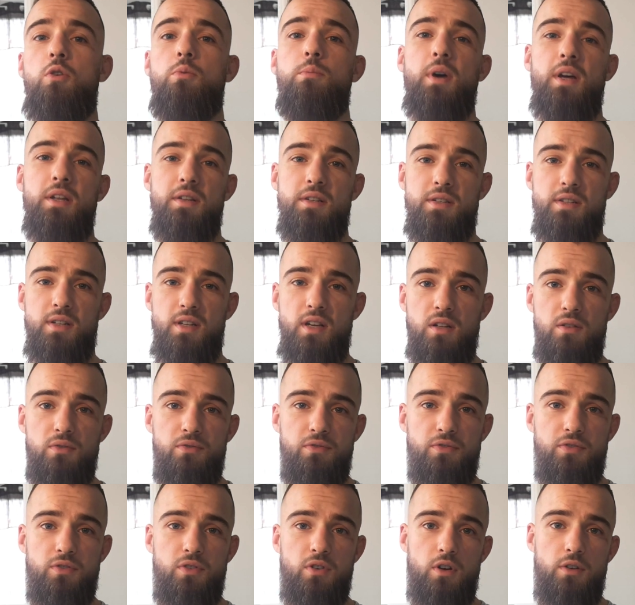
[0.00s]

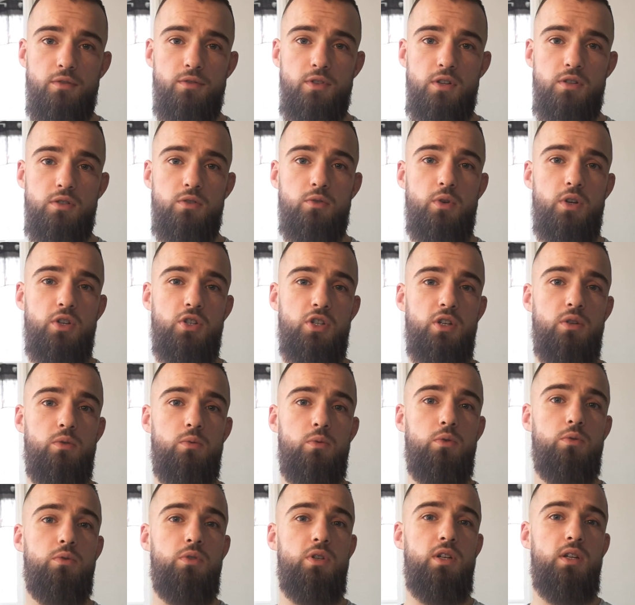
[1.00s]
myself of the stretching
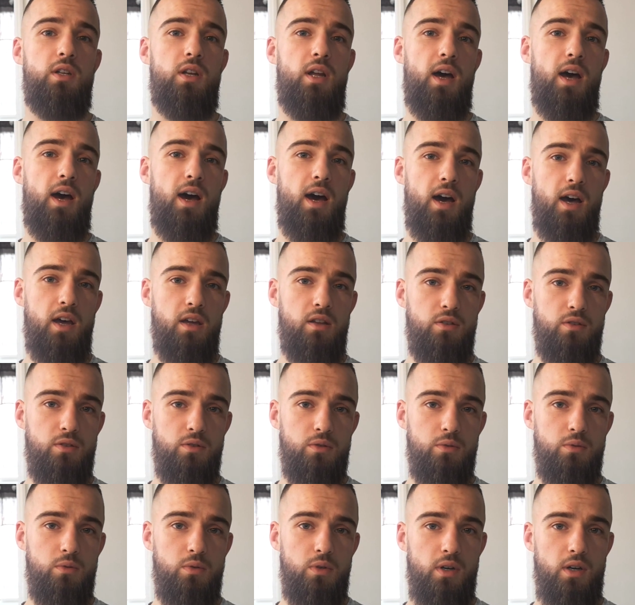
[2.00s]
routine I
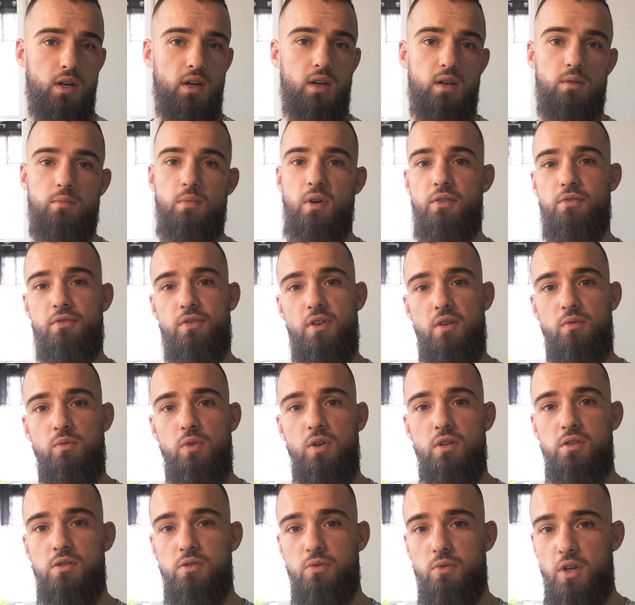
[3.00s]
do and my
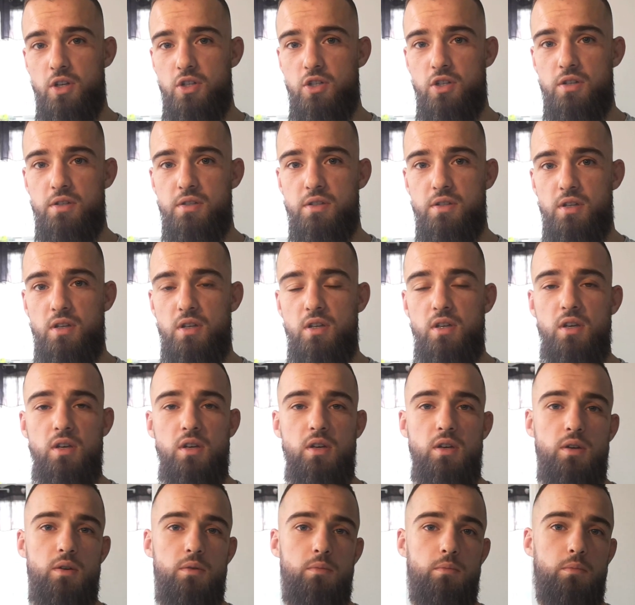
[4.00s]
favorite stretches,
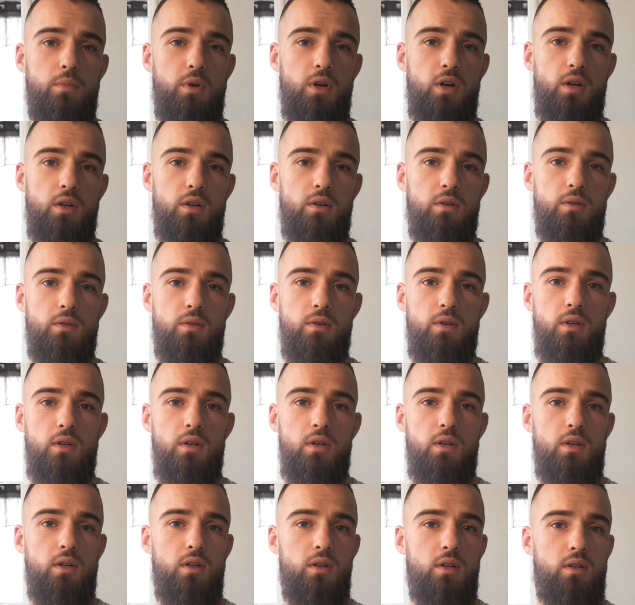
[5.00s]
but
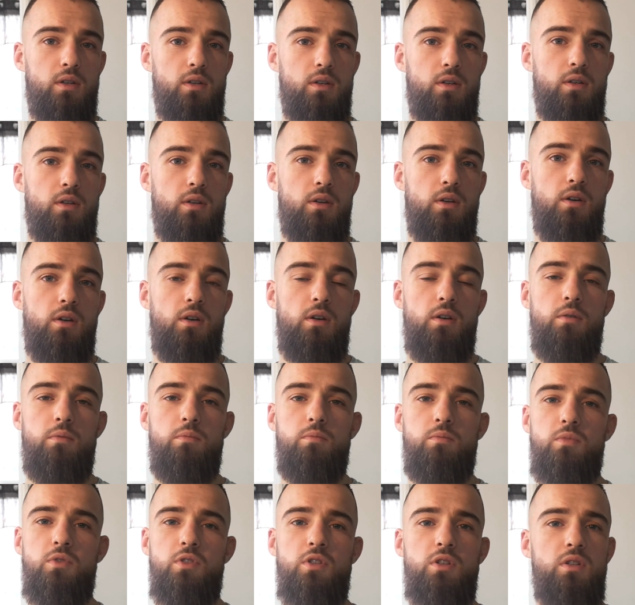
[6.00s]

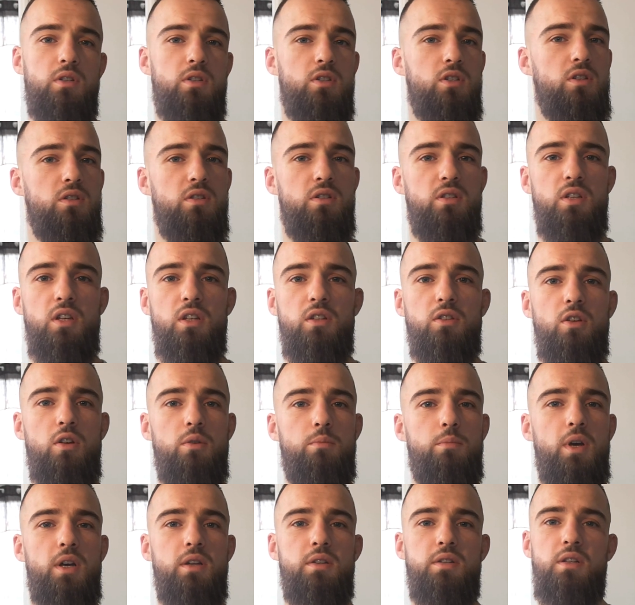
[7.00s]
just stick to the
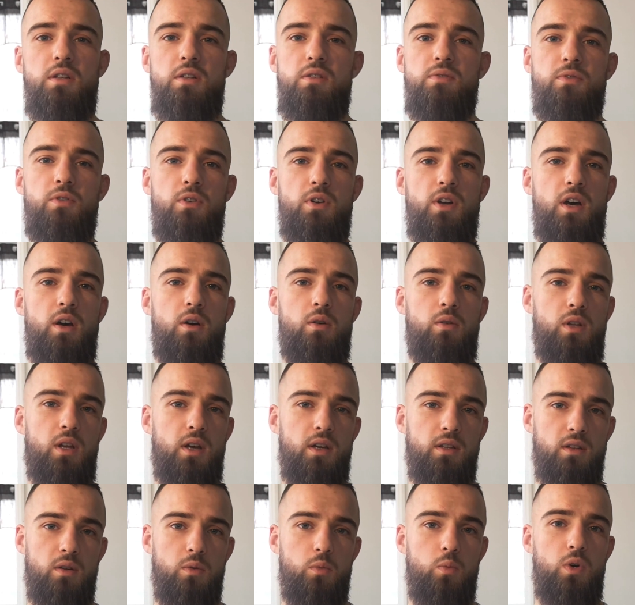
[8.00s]
basics for now.
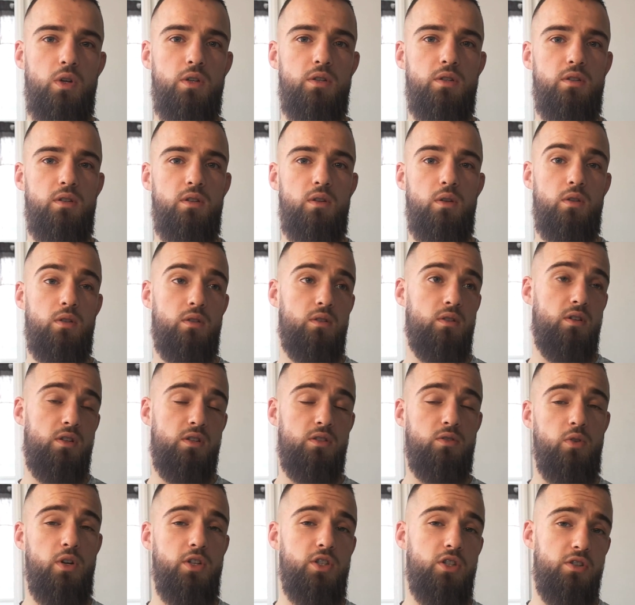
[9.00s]
Like the
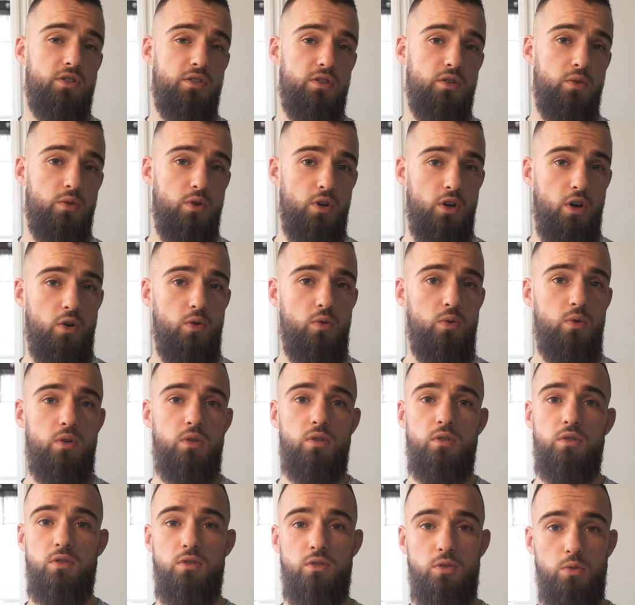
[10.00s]
stretches
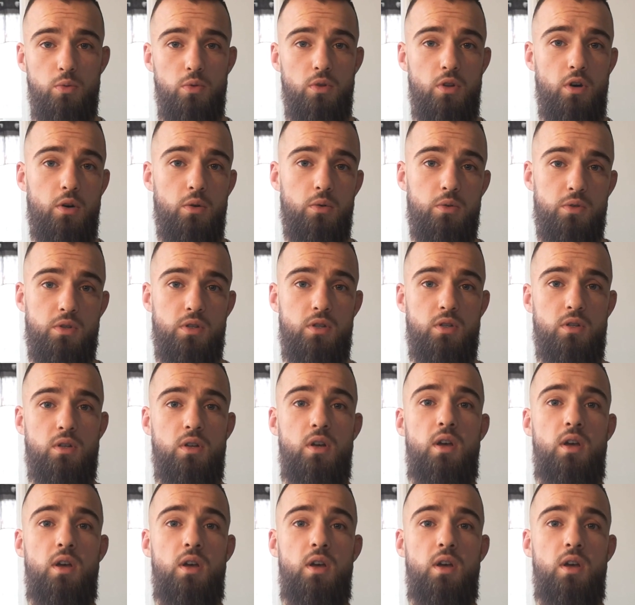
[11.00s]
do those,